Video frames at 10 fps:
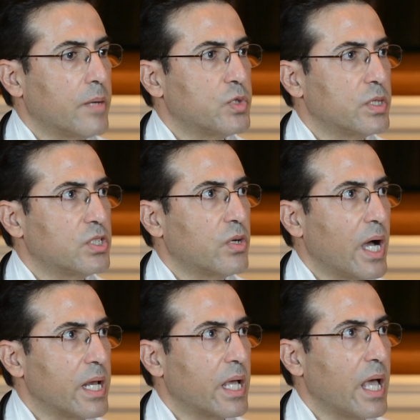to
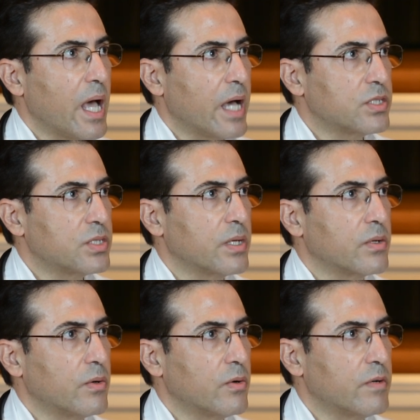try to catch the
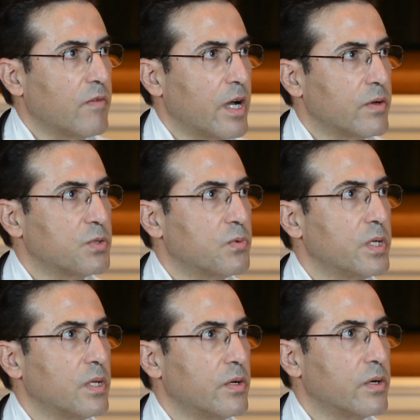coronavirus
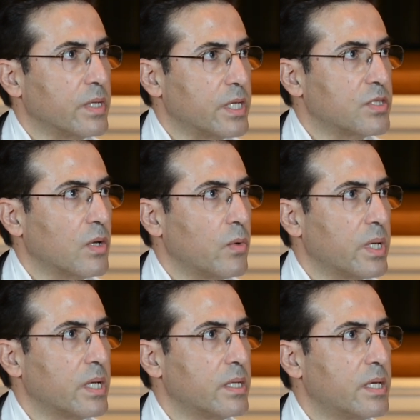real early so we
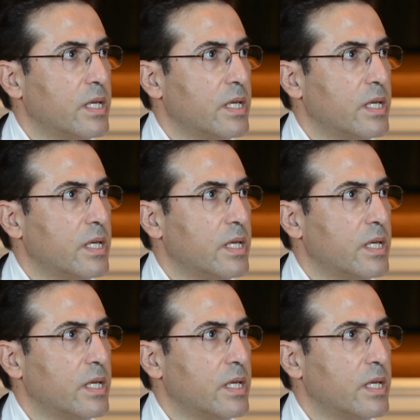could